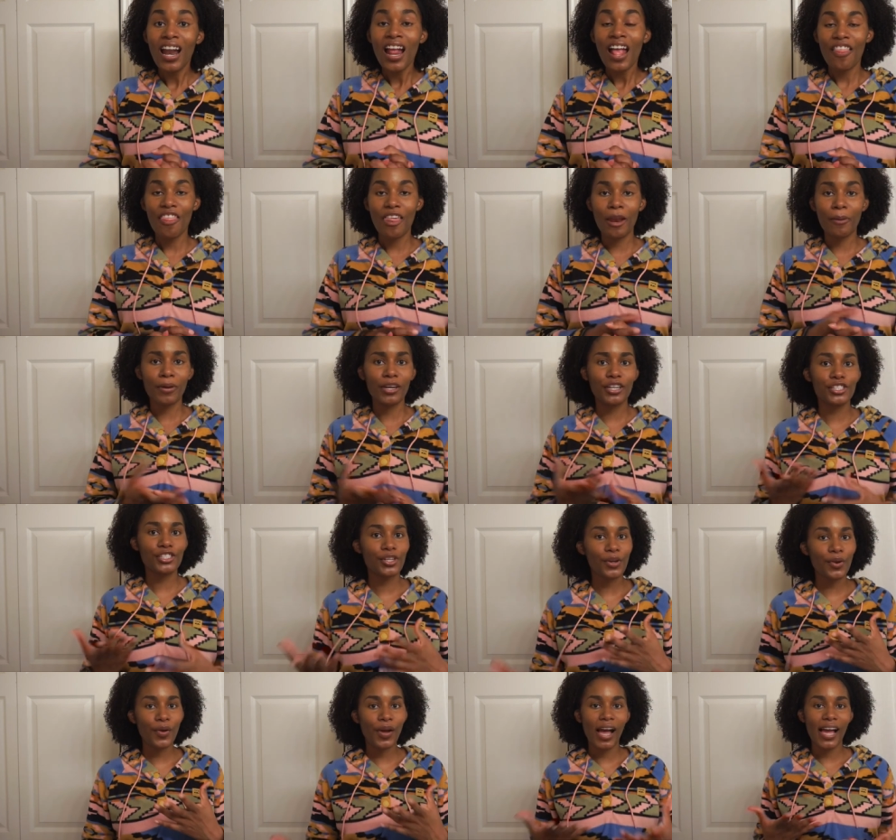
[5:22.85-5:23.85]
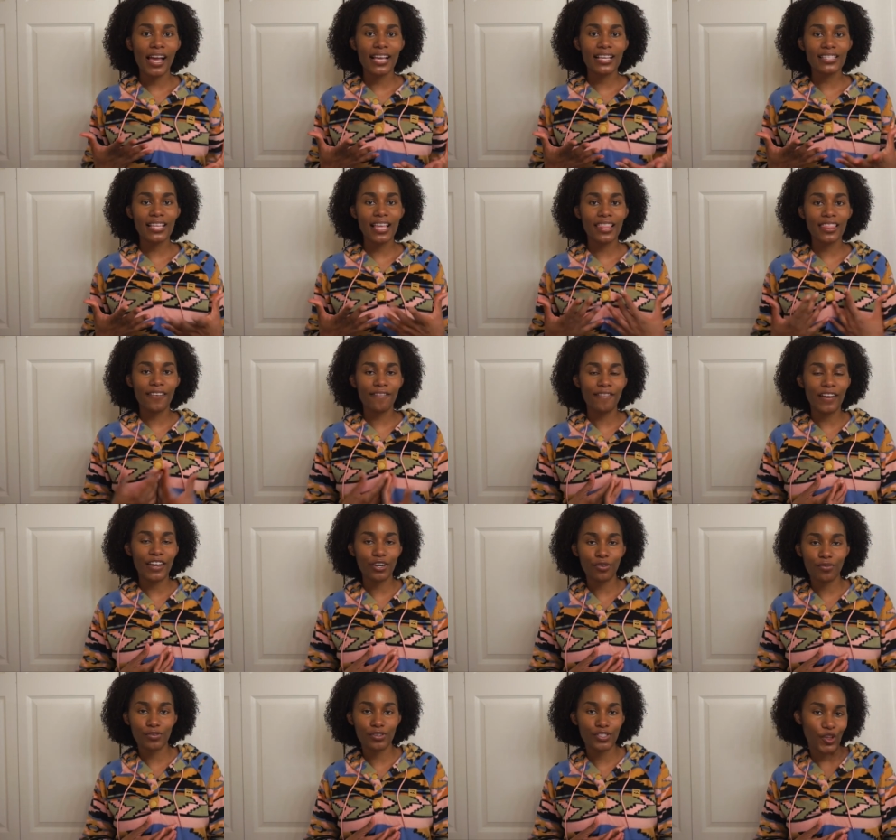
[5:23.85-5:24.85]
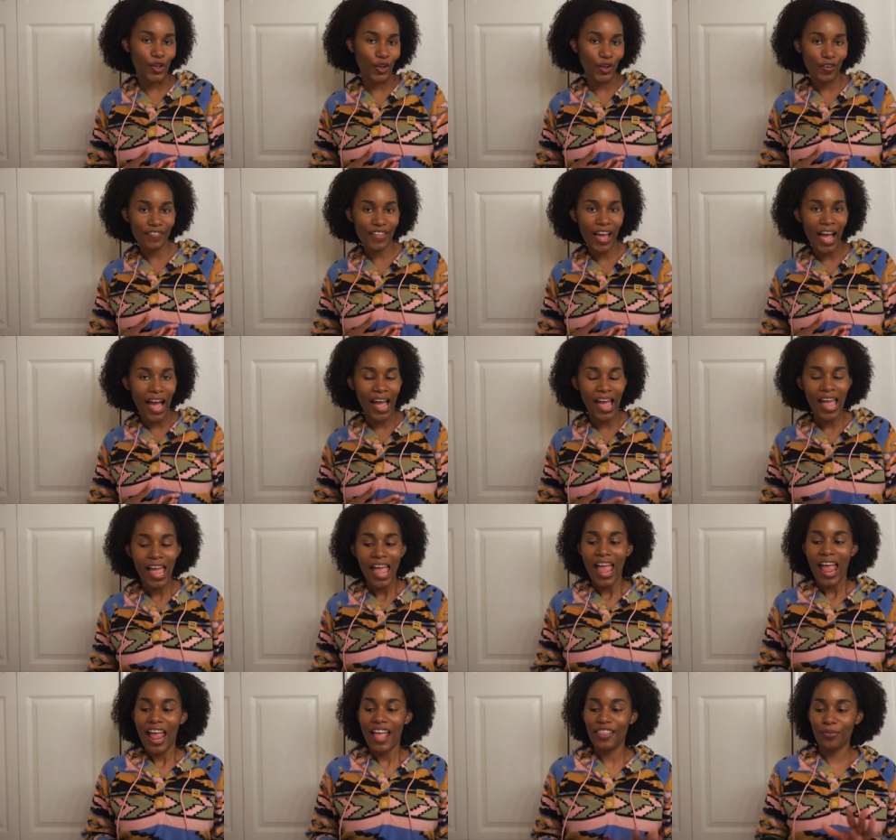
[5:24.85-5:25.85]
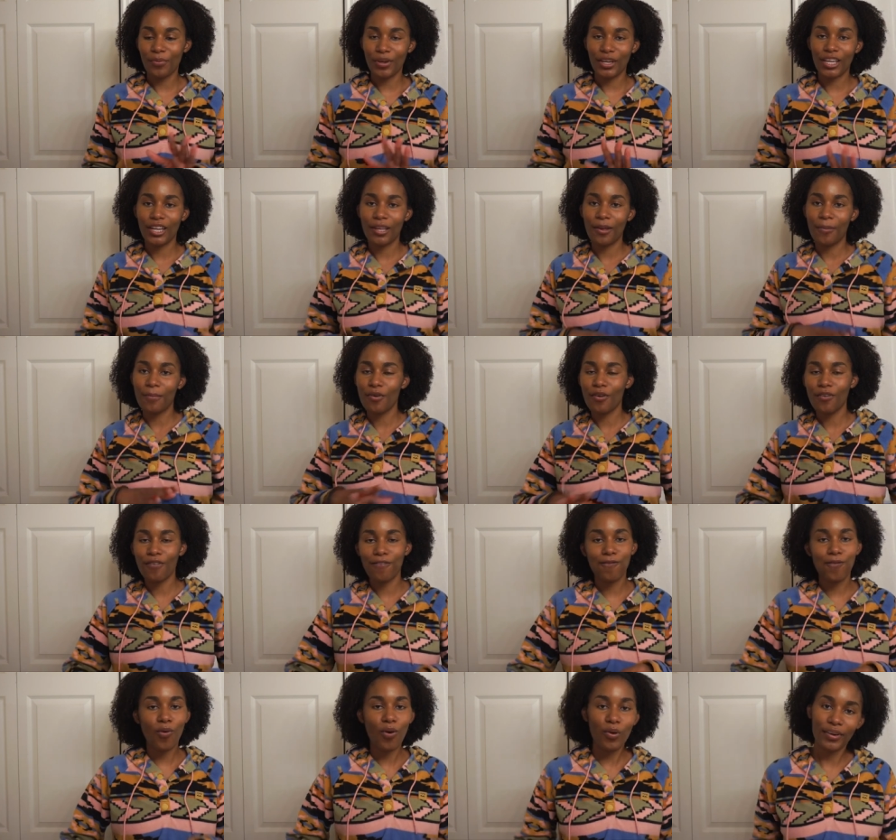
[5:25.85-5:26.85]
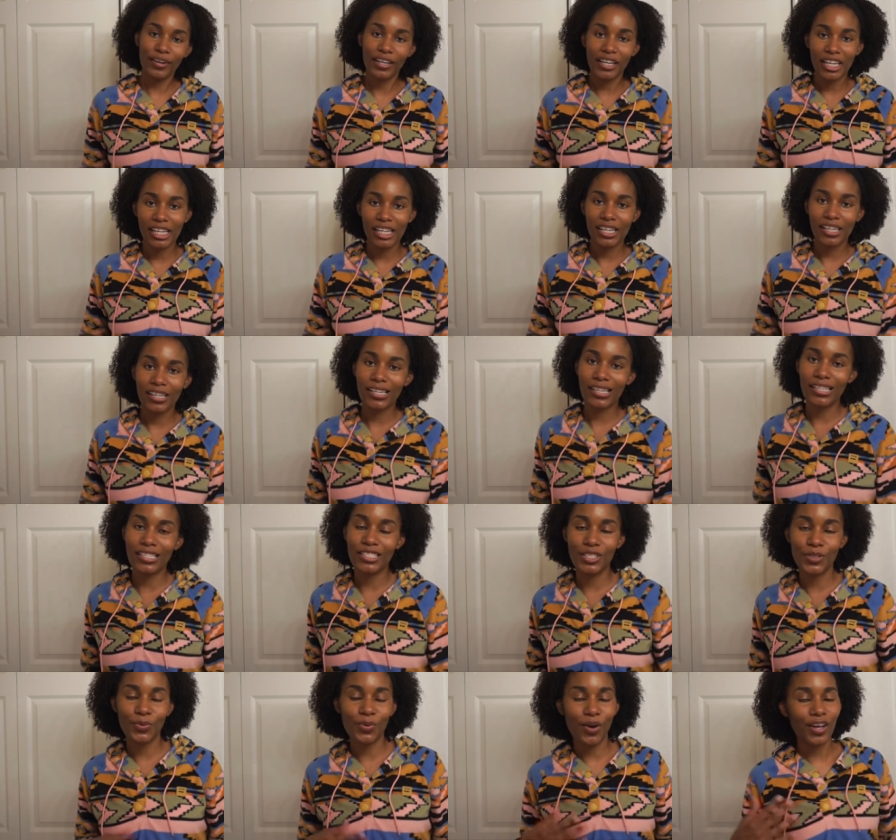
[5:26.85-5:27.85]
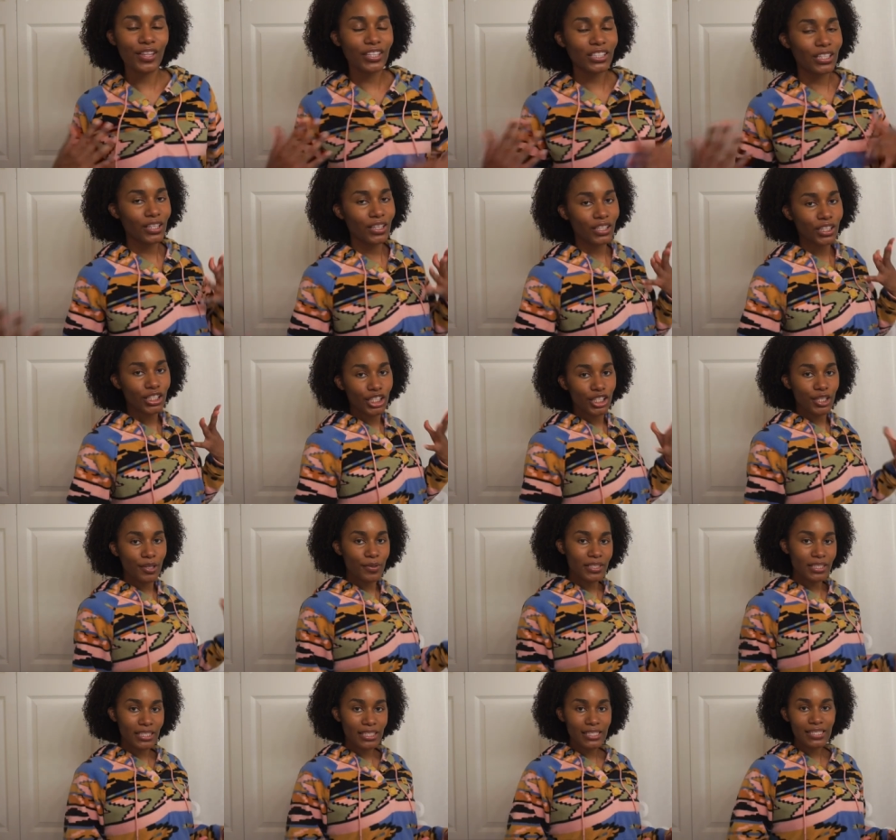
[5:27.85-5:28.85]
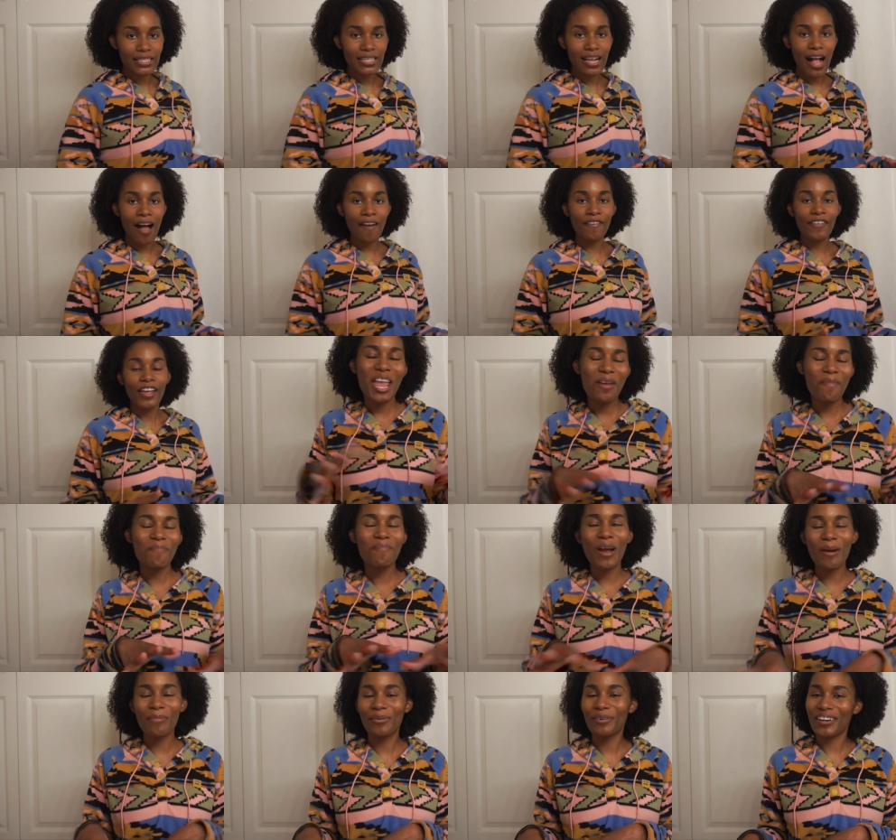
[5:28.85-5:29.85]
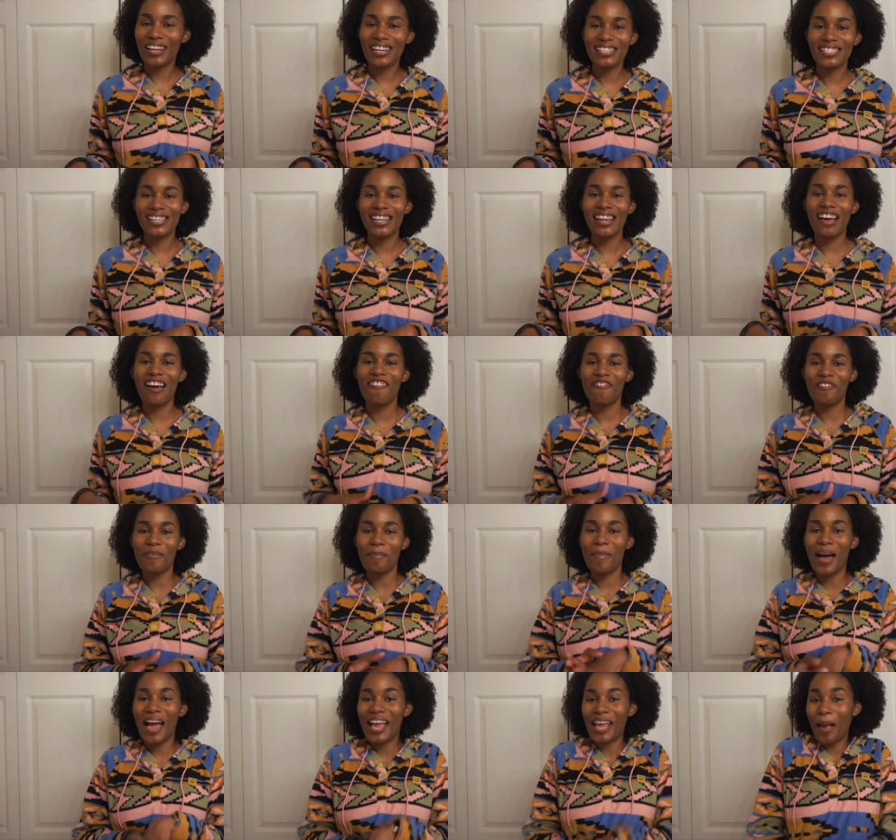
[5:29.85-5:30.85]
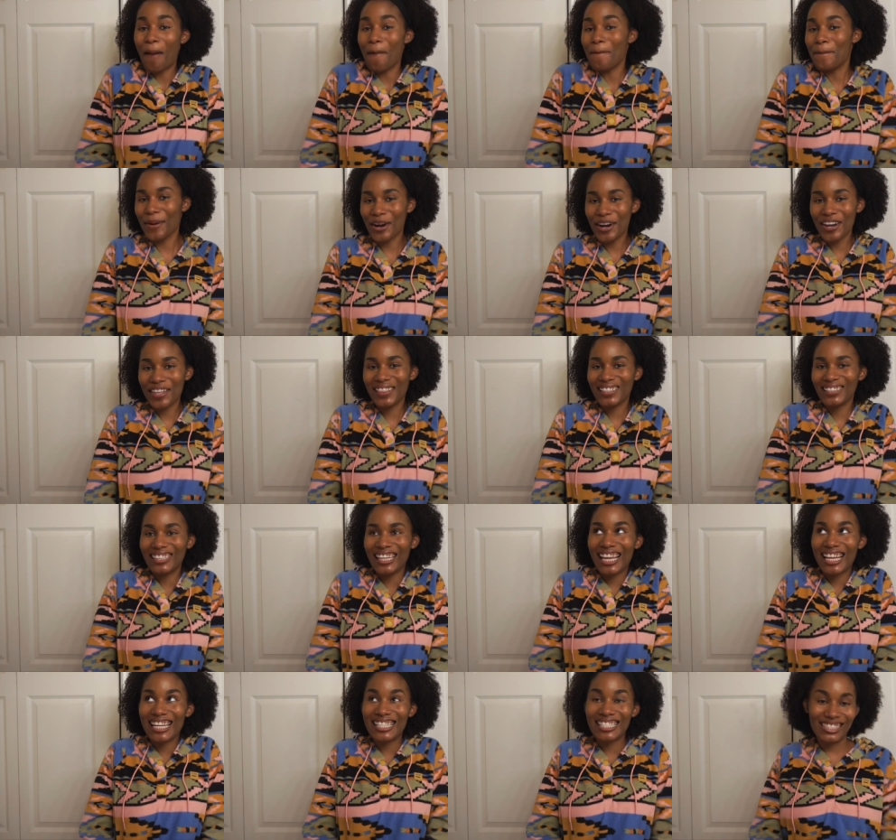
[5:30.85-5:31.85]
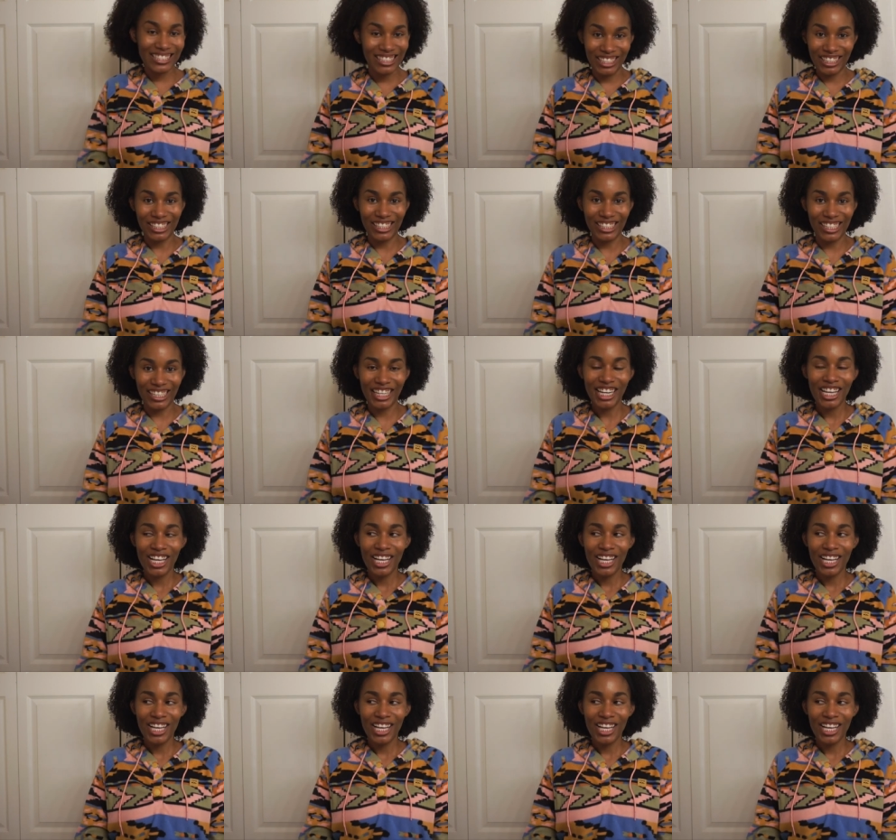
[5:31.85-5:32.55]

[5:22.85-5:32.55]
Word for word: and then I'm gonna show you guys the final result of that and then we're gonna move forward into all the other cutesy stuff in preparation of my birthday dinner.